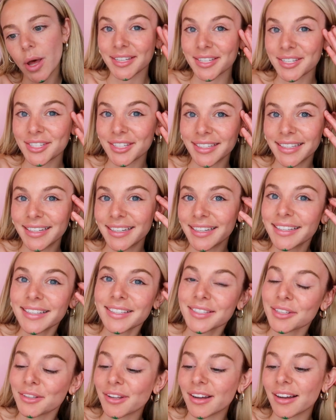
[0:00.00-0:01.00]
question,
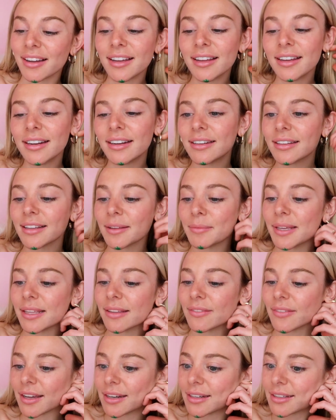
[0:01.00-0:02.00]
it's a lot. Let me
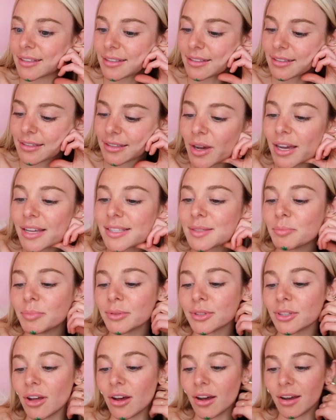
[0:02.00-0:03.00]
find it. You guys
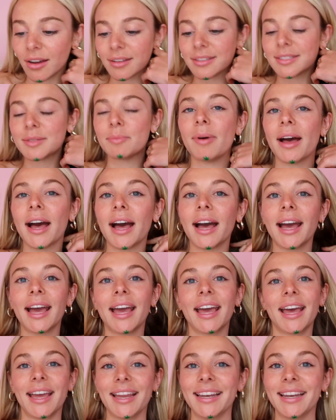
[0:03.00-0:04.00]
blocked by